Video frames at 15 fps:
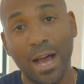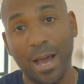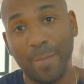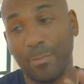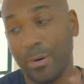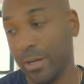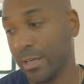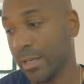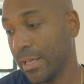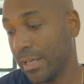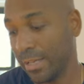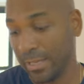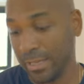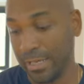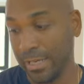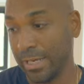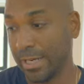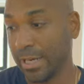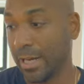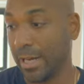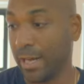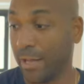I put
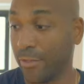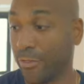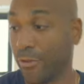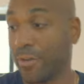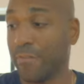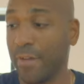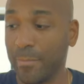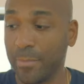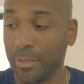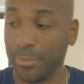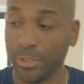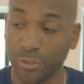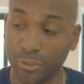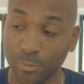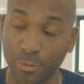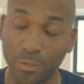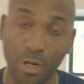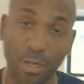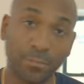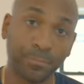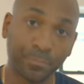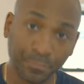the uh, 35 millimeter
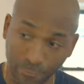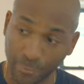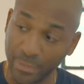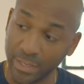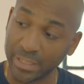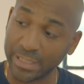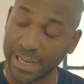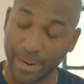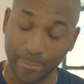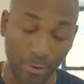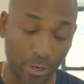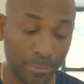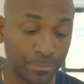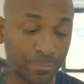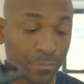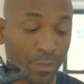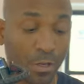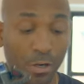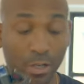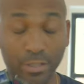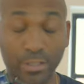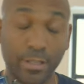Summicron from this camera
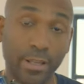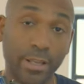onto